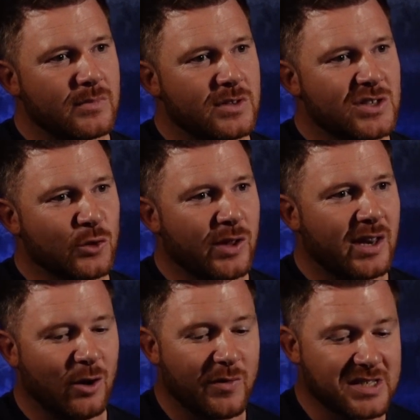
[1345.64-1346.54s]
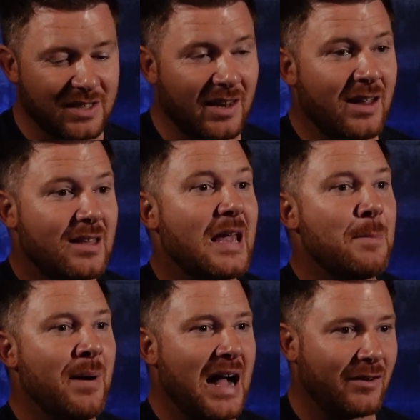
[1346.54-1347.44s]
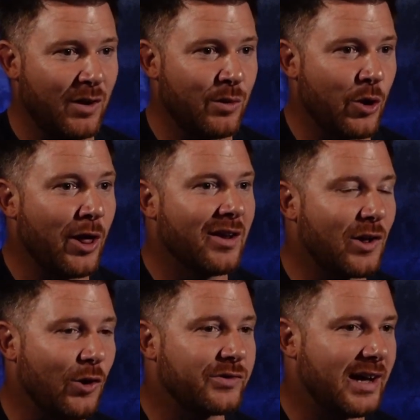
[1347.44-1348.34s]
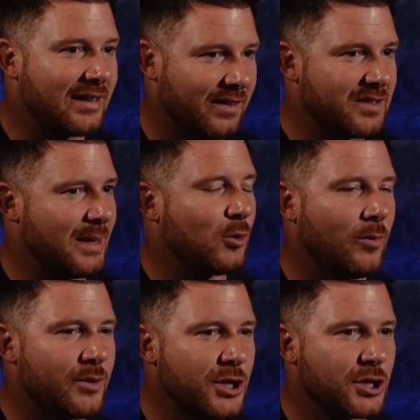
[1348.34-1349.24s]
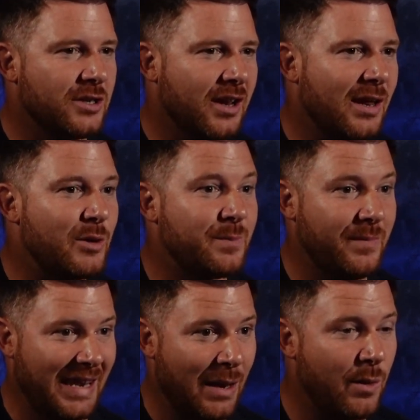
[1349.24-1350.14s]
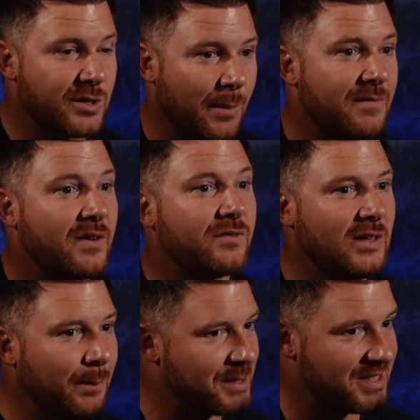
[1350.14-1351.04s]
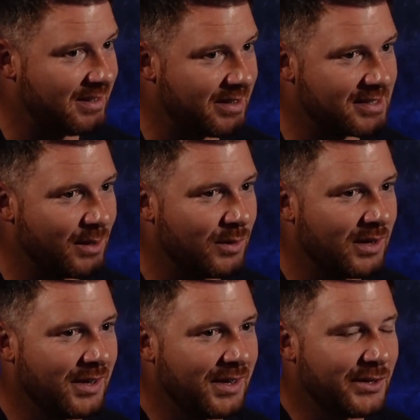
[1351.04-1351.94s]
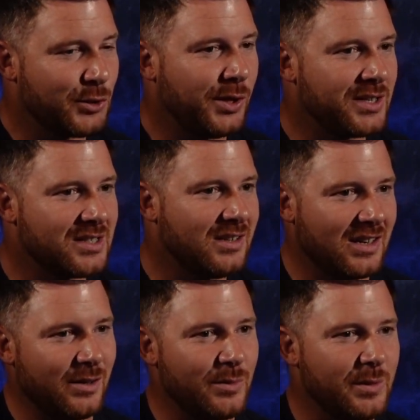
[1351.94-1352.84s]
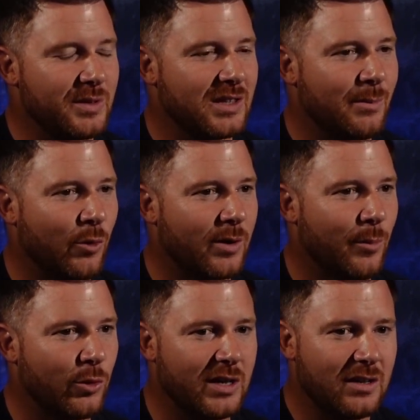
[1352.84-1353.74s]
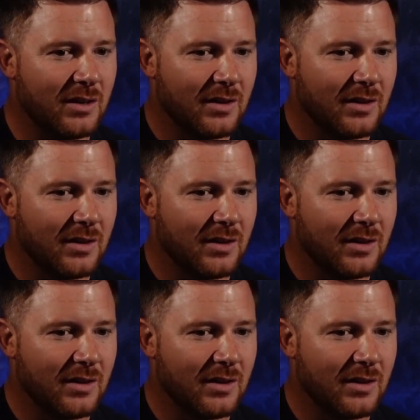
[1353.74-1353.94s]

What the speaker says: So then obviously it came back round through another contact in the same conversation, and then he was up at 15% discount. So you can see that the more and more he